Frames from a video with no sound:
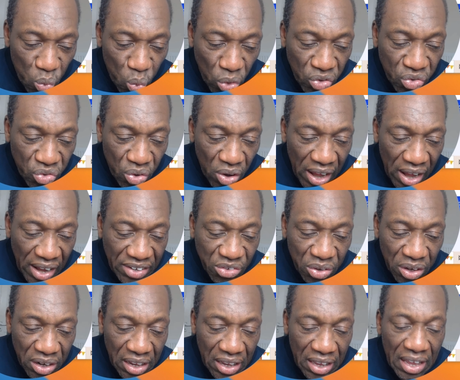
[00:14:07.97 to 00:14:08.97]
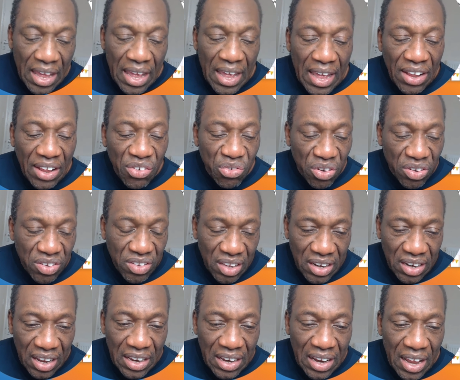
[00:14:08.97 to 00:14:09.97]
what you are actually
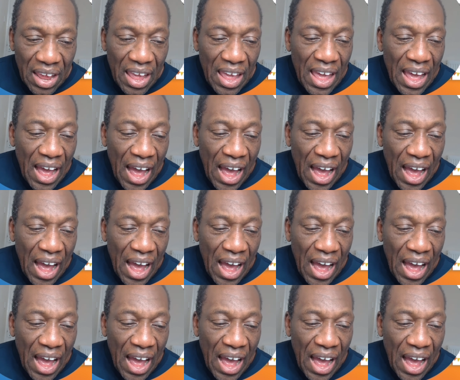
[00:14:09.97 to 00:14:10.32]
interested in.